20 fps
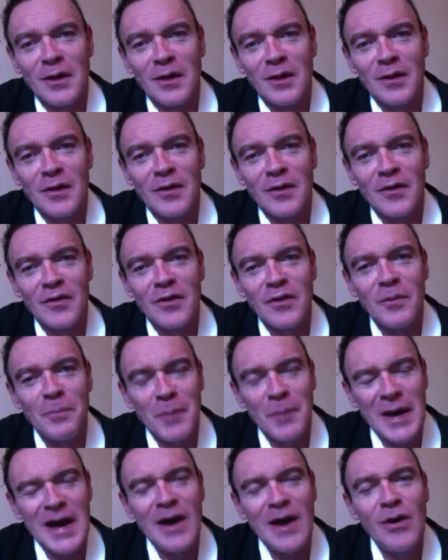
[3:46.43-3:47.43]
the
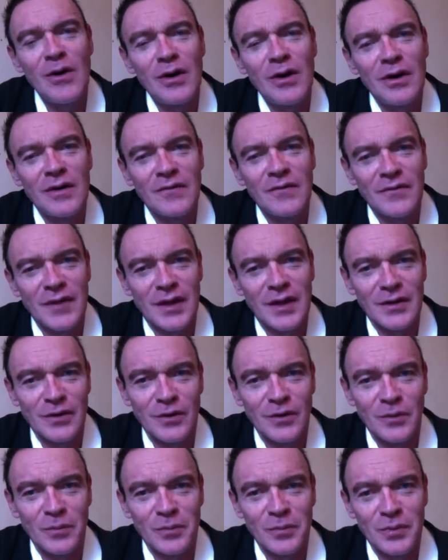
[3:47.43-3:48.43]
power of that
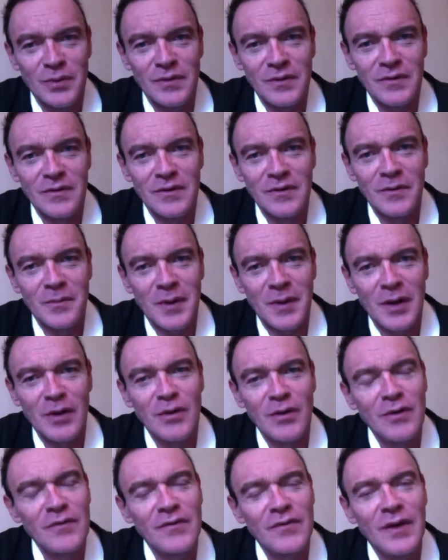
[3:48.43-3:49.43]
hope, the power of
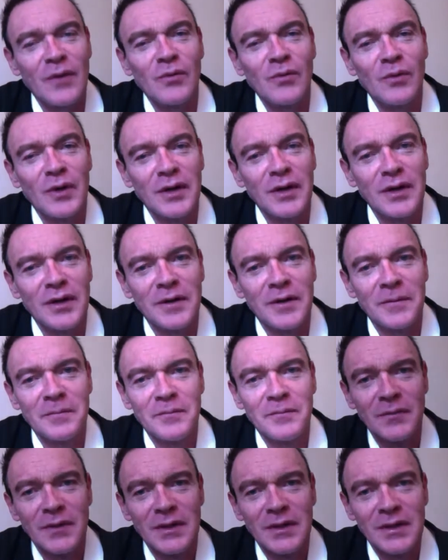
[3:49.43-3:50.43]
that wonder
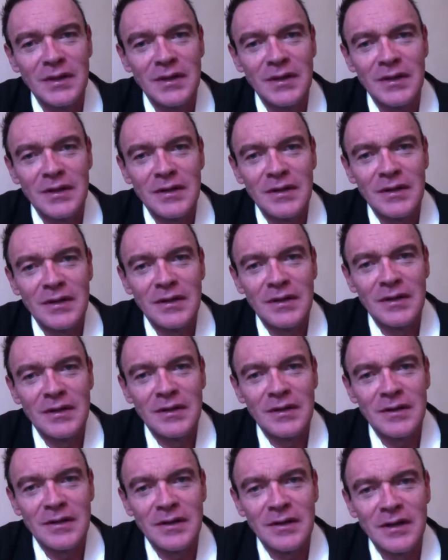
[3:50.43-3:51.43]

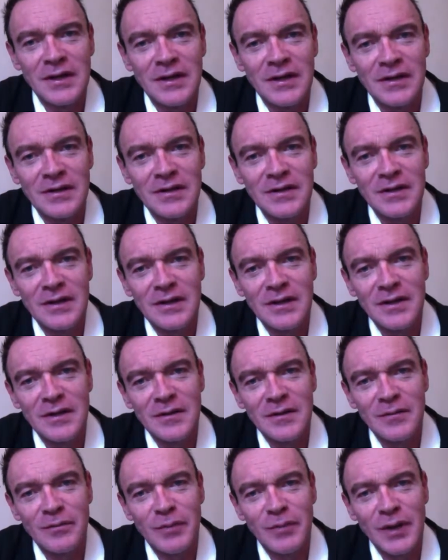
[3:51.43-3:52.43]
in
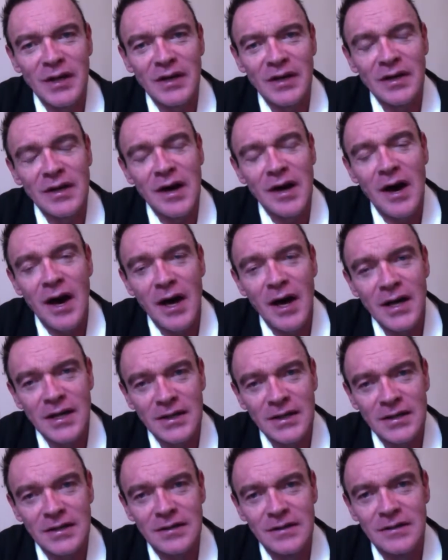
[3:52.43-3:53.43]
being
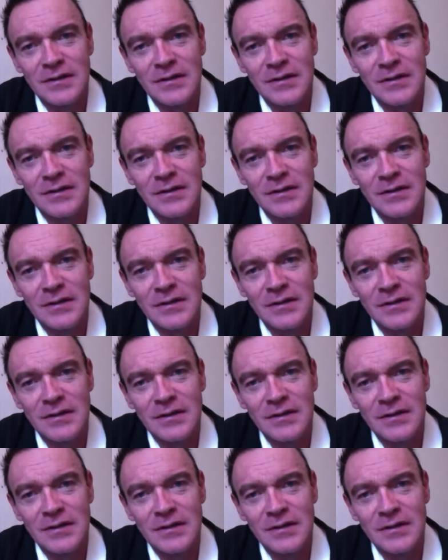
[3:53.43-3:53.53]
kind.